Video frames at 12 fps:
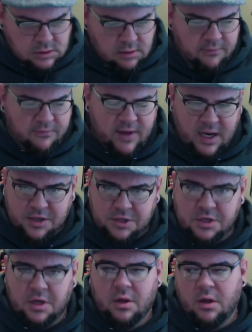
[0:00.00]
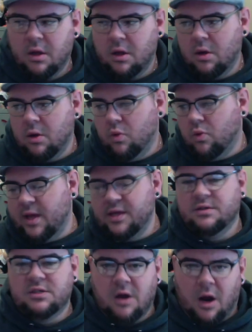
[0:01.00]
finish what
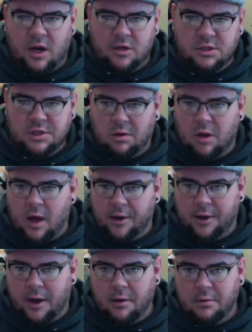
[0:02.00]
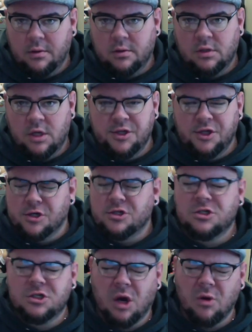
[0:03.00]
you started so long ago. You're
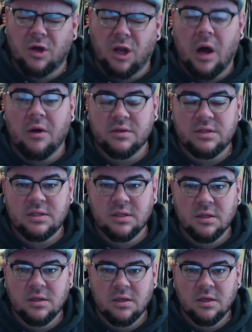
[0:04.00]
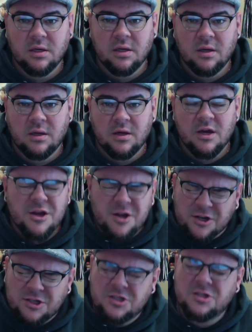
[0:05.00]
so close.
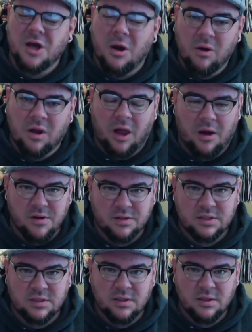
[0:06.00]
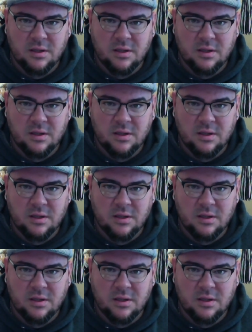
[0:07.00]
You're so close.